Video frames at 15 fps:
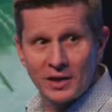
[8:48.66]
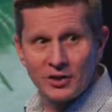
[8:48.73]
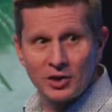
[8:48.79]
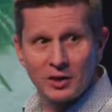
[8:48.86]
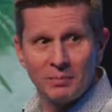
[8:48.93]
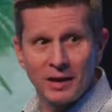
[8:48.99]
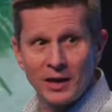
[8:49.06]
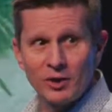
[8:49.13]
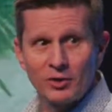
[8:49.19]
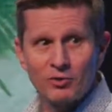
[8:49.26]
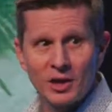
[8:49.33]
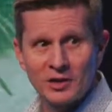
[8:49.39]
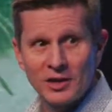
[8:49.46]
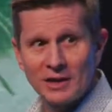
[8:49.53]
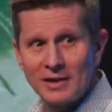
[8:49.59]
going to buy you a
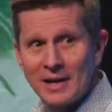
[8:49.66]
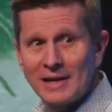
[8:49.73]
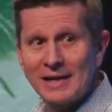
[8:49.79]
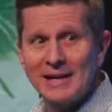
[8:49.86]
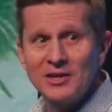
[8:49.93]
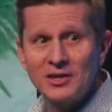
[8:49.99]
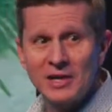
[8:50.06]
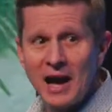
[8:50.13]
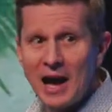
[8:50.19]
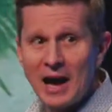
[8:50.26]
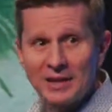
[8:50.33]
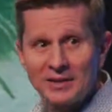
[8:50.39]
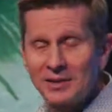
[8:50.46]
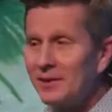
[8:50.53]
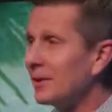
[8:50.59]
dress like that, he's
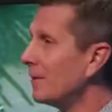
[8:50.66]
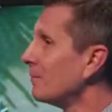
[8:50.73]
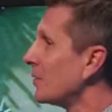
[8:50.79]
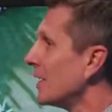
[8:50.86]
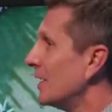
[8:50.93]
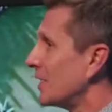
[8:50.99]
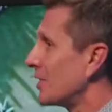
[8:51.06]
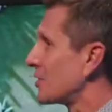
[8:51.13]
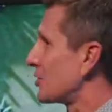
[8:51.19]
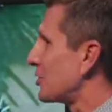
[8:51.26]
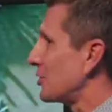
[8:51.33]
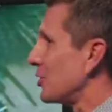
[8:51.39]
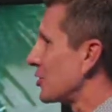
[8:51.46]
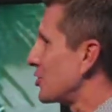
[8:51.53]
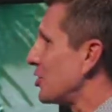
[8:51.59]
not. Because
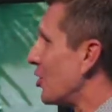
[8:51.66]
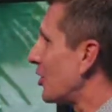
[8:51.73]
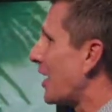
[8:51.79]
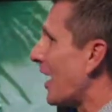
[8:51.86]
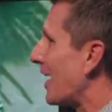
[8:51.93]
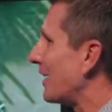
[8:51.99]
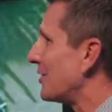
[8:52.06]
there's no guy in